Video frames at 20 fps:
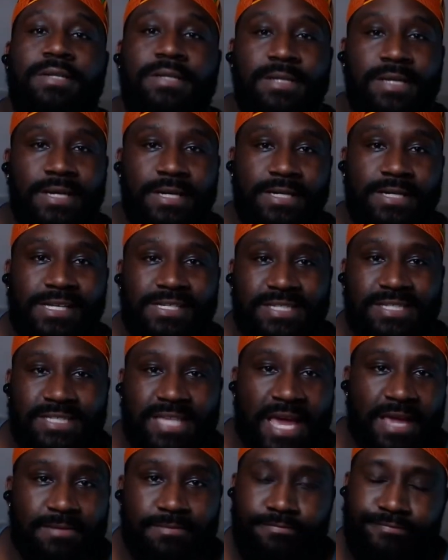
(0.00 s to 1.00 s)
Because
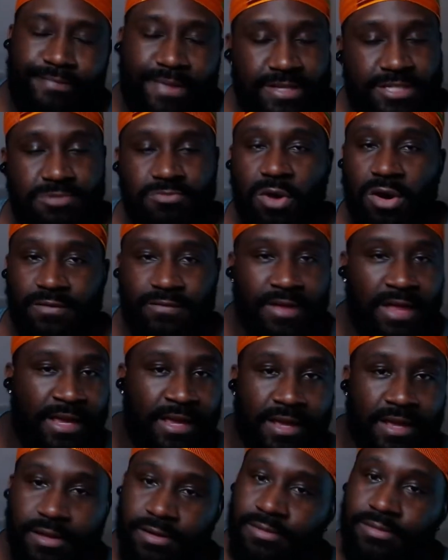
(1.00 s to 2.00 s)
it's more of like
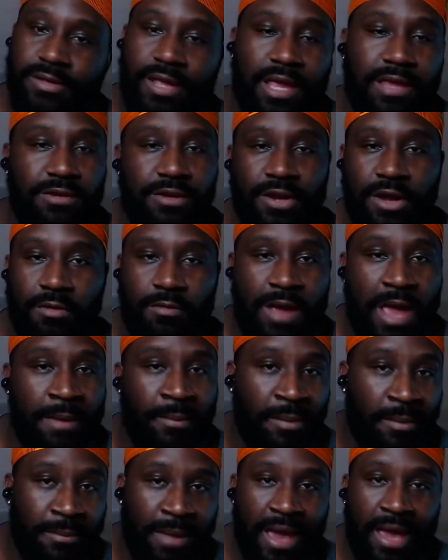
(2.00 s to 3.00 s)
a, you know,
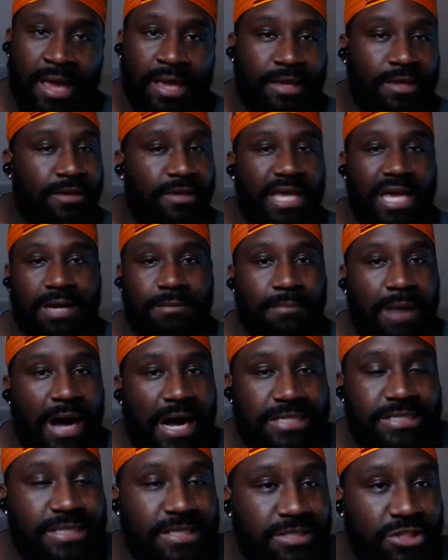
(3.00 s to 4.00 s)
MMA,
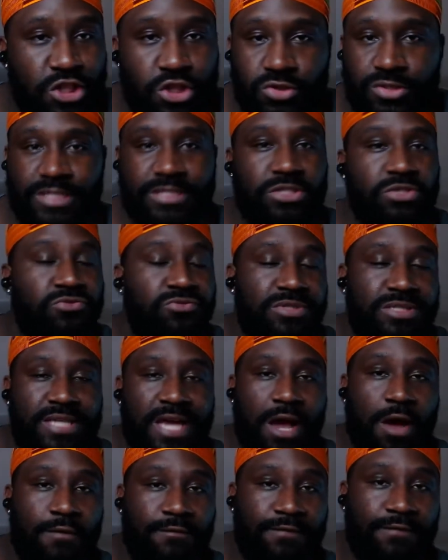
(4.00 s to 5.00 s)
kickboxing, jiu-jitsu
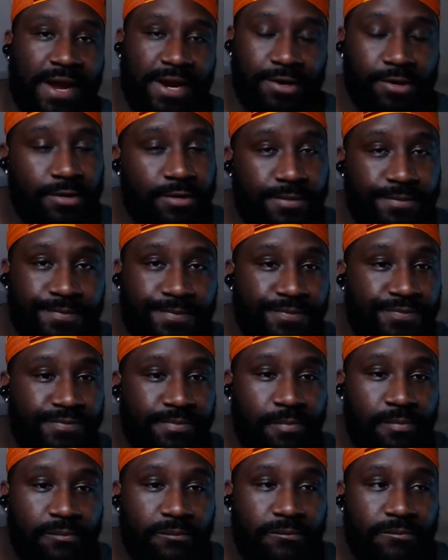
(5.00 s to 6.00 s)
style fighter.
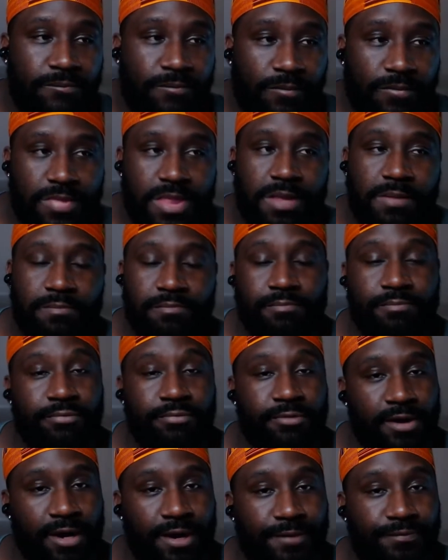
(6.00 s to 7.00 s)

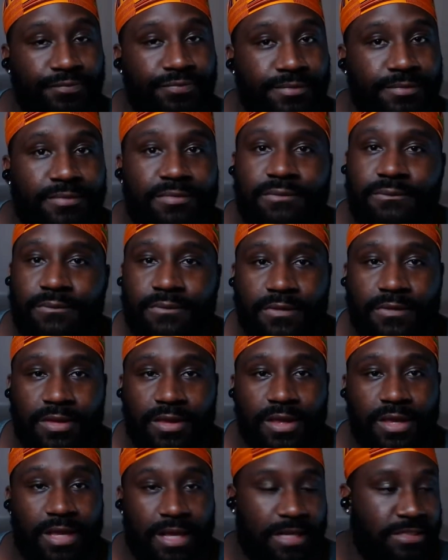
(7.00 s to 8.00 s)
But
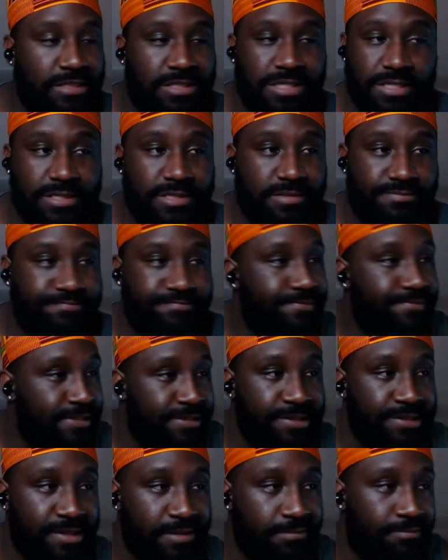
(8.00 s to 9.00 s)
it's
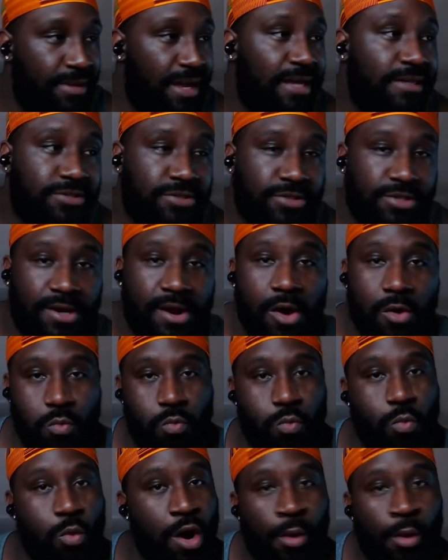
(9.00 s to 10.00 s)
just the best, you know.
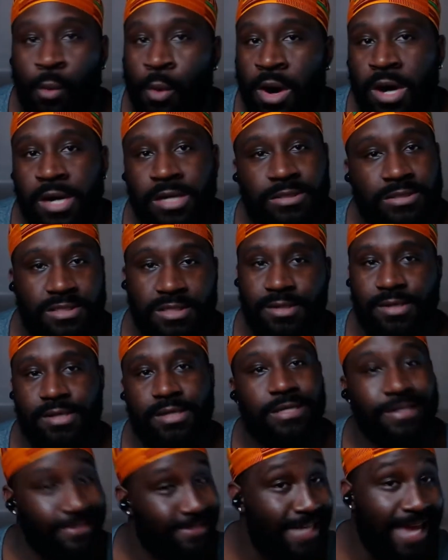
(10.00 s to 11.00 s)
One-on-ones,
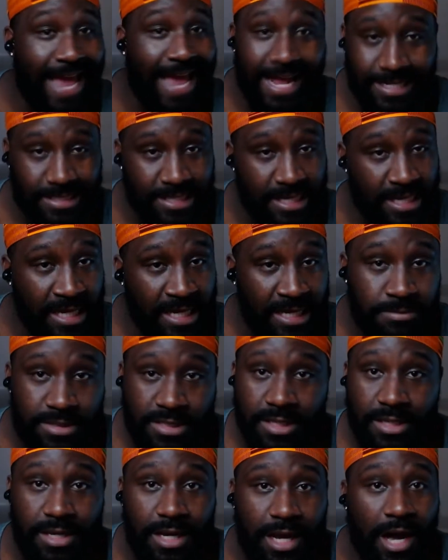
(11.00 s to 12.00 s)
tag teams,
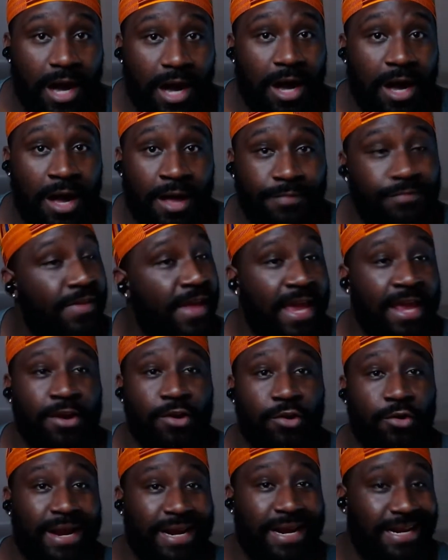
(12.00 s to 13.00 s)
they
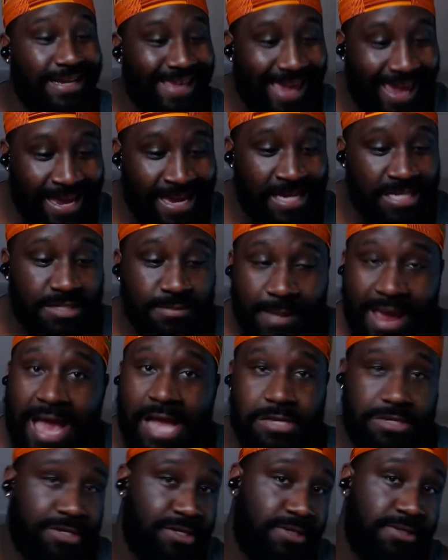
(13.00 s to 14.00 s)
integrate cage
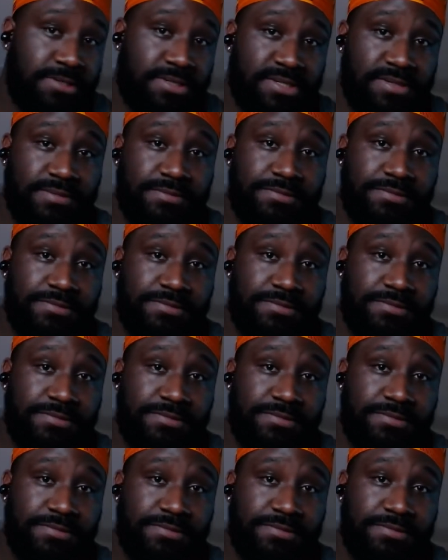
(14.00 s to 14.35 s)
matches.